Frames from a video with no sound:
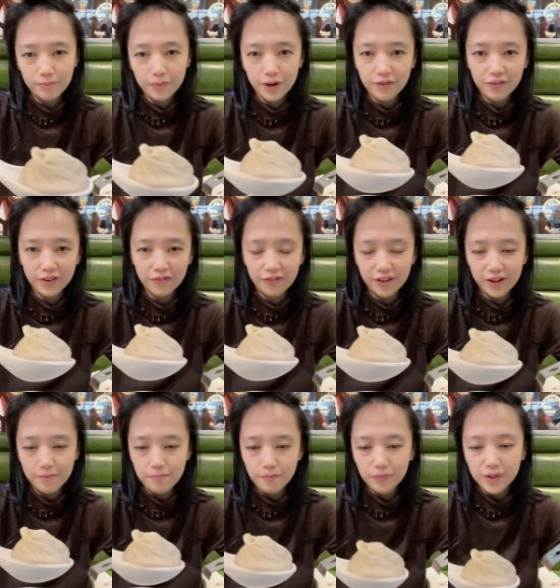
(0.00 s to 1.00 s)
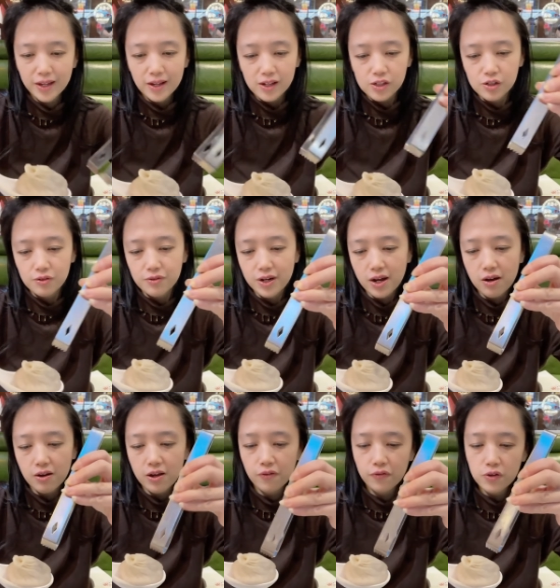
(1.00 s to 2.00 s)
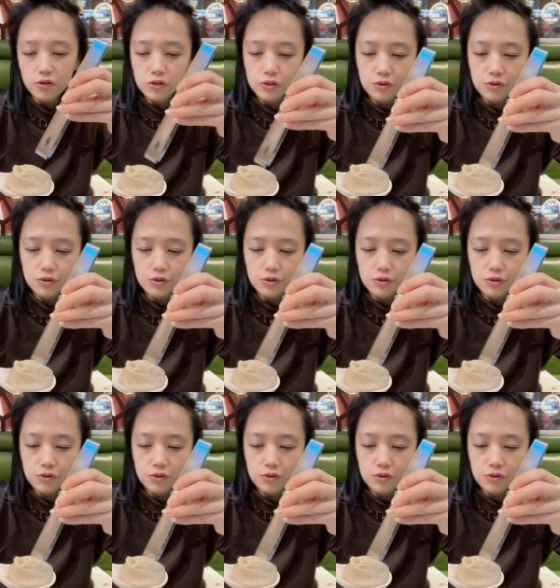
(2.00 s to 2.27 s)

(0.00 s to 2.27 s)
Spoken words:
perfect fit. So now if you